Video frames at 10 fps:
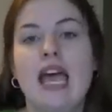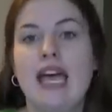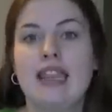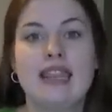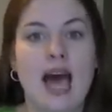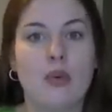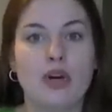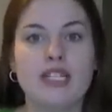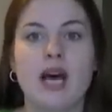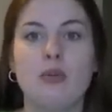and that
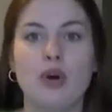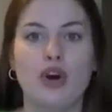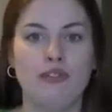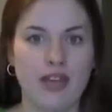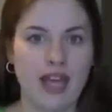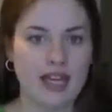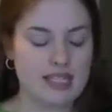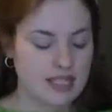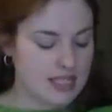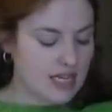worked out perfect the